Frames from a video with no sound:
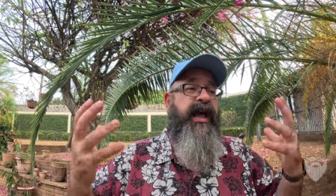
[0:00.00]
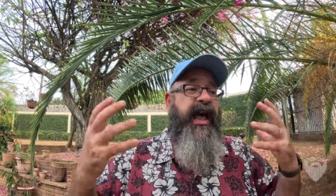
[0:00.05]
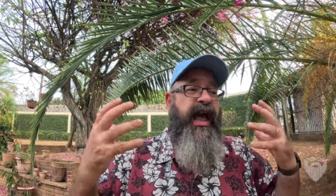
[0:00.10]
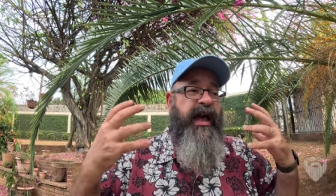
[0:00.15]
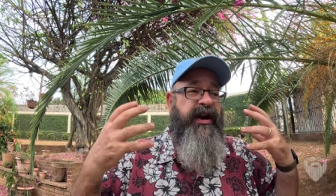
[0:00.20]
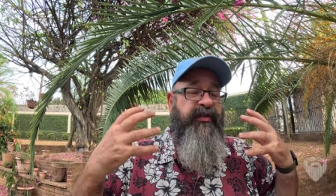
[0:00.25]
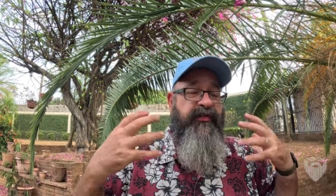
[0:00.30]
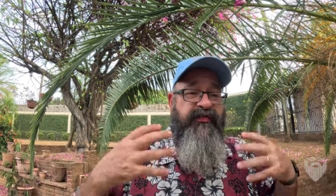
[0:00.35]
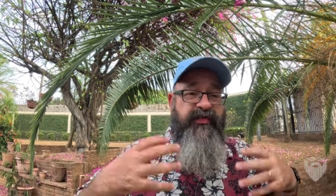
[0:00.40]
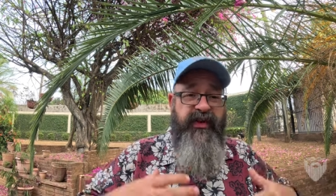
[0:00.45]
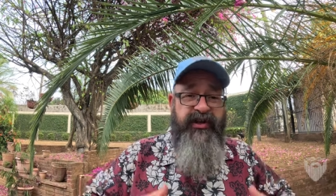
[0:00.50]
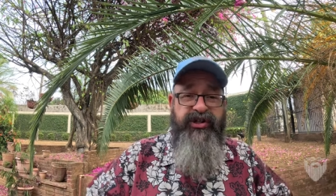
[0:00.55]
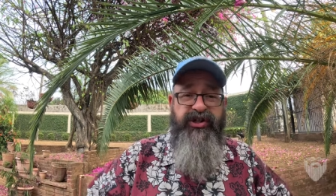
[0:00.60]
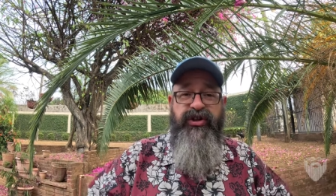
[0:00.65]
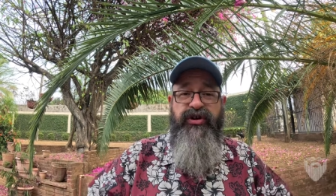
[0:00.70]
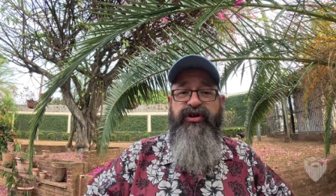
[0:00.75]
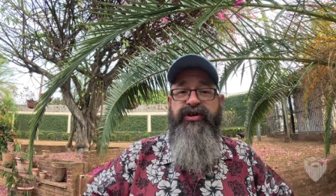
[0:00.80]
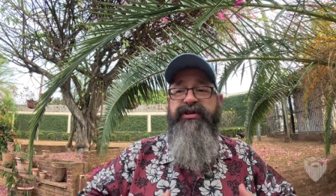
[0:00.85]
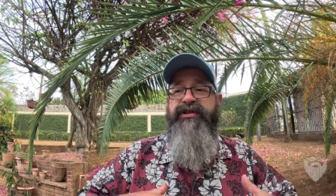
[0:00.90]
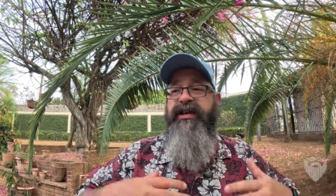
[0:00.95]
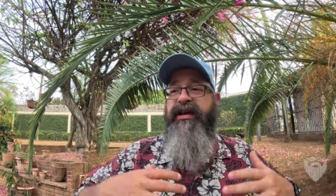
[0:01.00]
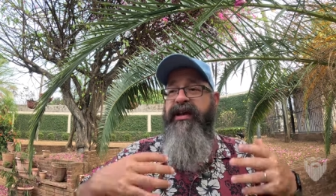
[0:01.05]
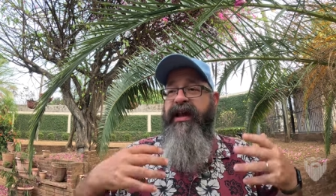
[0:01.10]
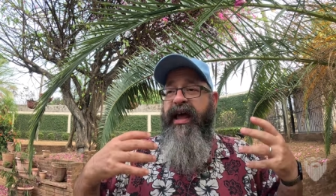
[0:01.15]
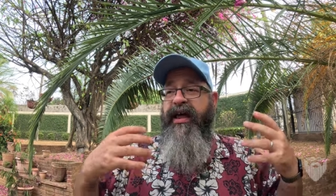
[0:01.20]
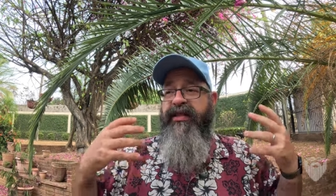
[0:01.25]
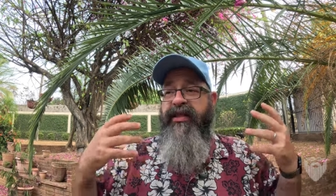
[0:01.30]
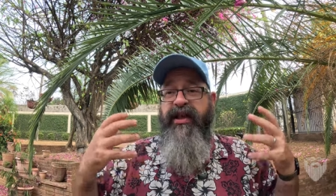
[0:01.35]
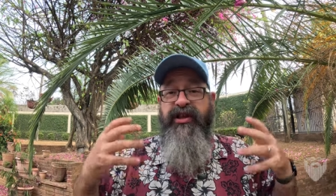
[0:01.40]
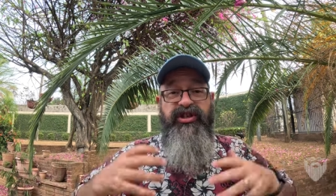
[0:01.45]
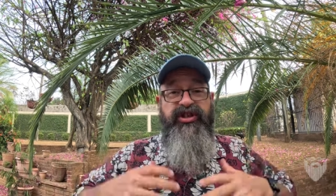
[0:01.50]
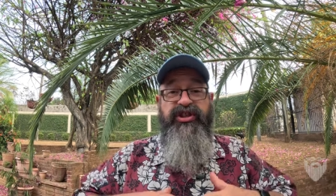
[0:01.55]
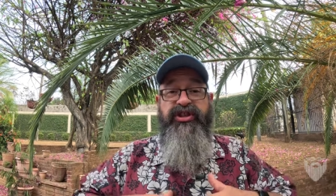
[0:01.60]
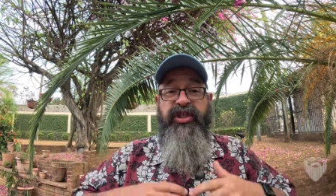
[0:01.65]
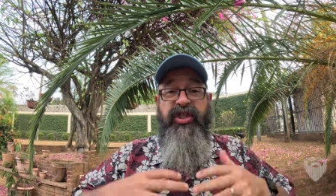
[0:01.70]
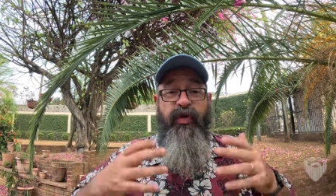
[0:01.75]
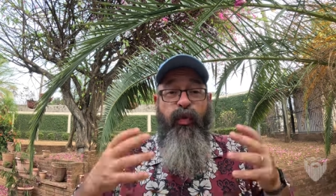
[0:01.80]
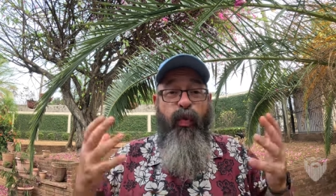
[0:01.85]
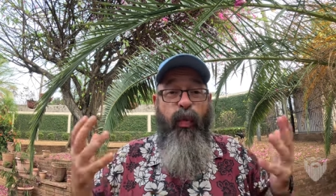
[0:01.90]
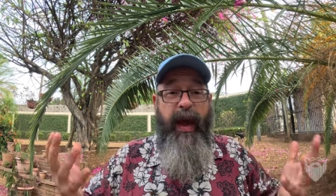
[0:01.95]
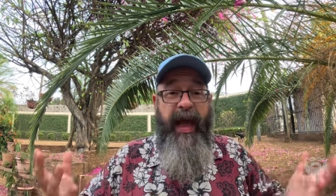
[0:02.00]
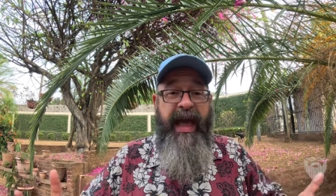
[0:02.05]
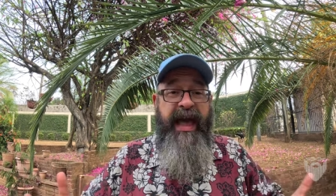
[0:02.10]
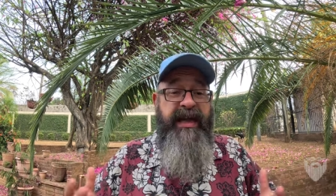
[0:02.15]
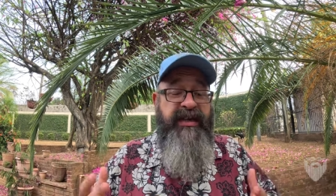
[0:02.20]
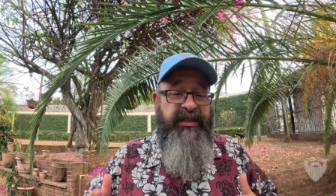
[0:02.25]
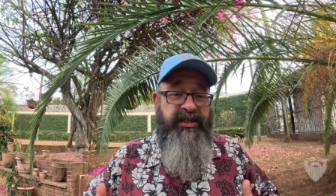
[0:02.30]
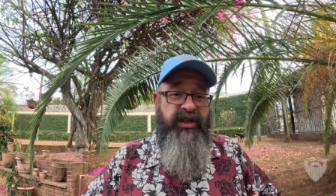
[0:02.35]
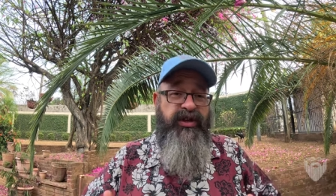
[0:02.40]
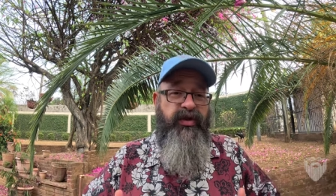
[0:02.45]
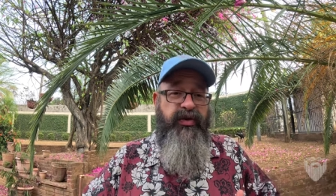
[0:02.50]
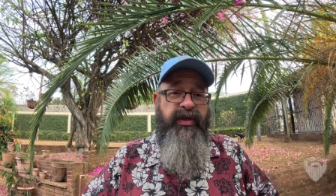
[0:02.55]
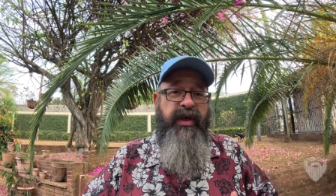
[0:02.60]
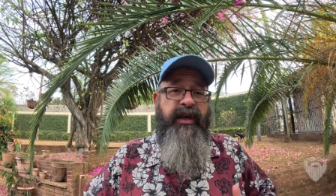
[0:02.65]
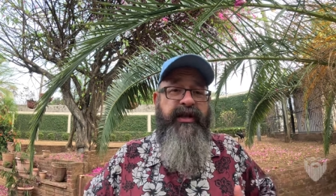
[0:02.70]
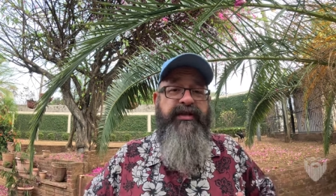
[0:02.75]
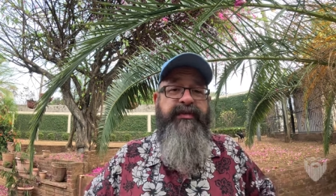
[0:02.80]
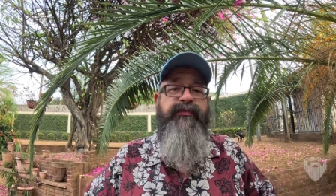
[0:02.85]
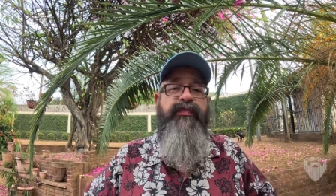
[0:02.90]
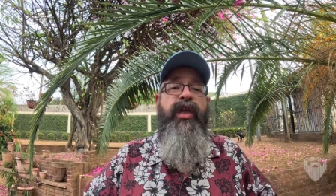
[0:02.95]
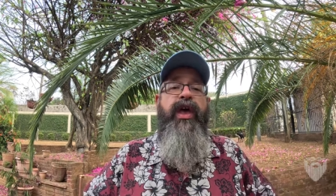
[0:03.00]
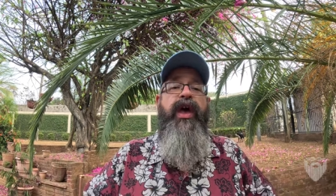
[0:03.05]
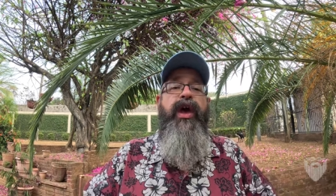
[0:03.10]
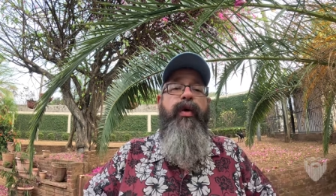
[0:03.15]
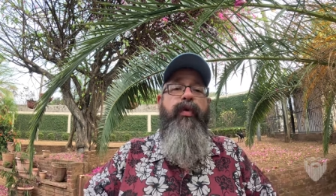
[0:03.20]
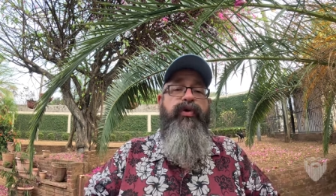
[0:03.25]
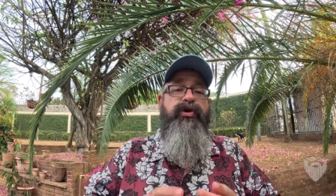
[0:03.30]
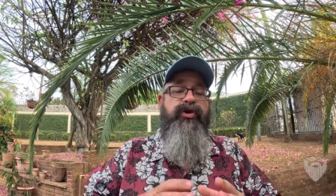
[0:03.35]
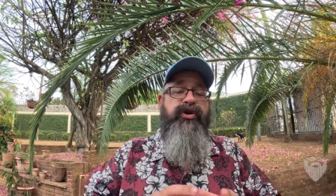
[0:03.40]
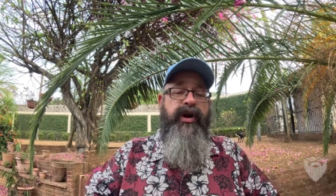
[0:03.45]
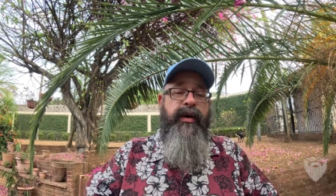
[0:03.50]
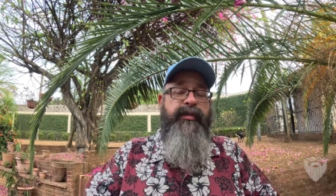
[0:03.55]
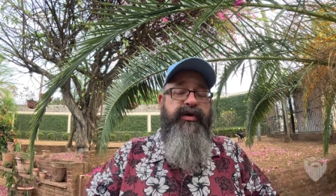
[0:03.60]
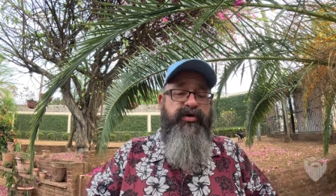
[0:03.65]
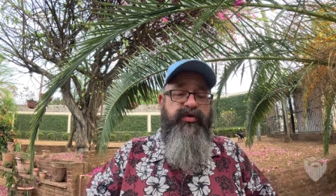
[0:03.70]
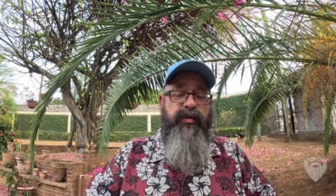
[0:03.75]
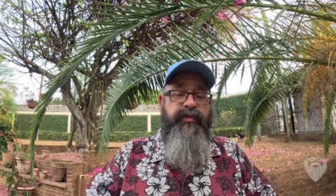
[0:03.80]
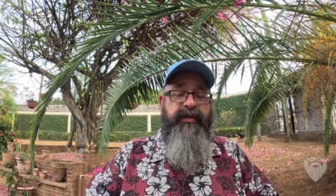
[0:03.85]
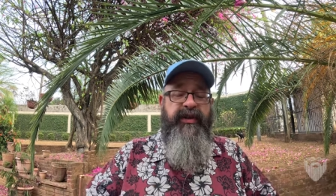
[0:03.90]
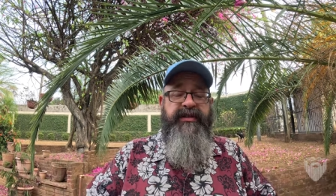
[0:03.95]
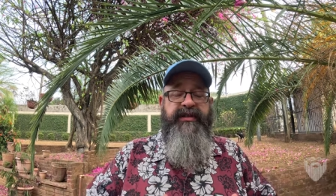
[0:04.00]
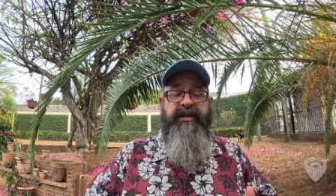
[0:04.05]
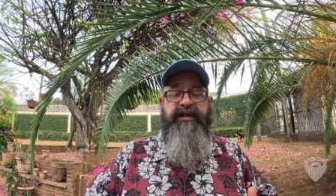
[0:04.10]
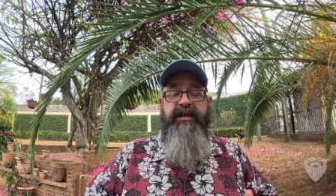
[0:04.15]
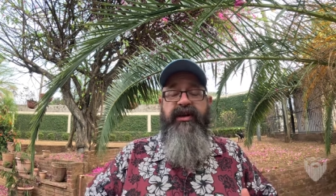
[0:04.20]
and officials and, and just ways to do things. When you're coming to a place like